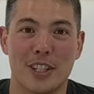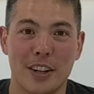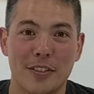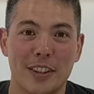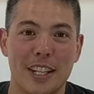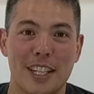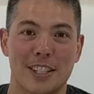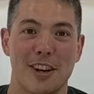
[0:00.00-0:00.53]

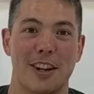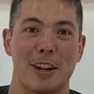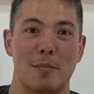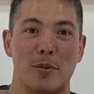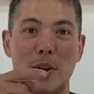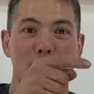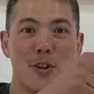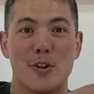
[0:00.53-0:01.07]
definitely sign up
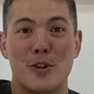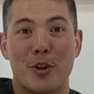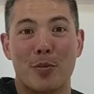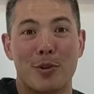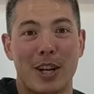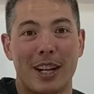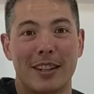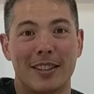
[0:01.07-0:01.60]
to our
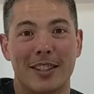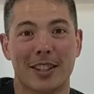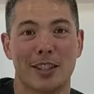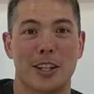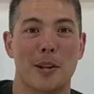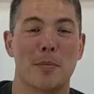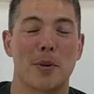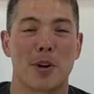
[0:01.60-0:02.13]
YouTube channel just
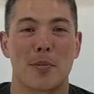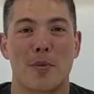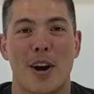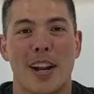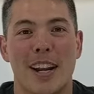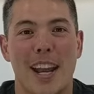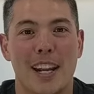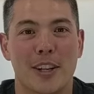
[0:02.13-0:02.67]
in the bottom
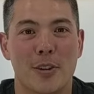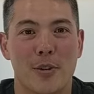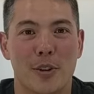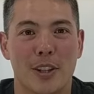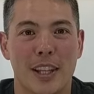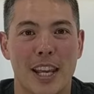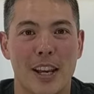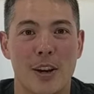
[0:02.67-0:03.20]
right hand
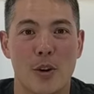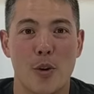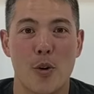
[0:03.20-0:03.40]
corner there,